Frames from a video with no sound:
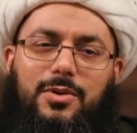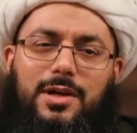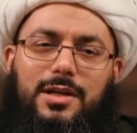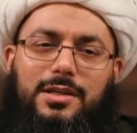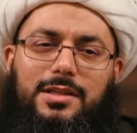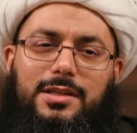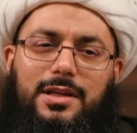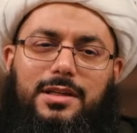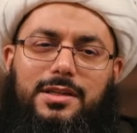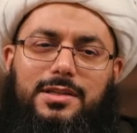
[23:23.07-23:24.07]
related to
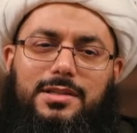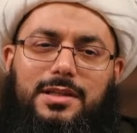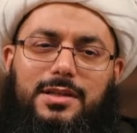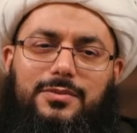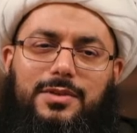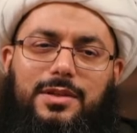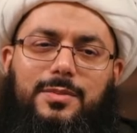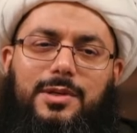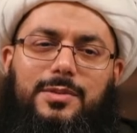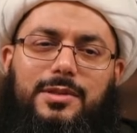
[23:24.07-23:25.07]
Ali, peace be upon them?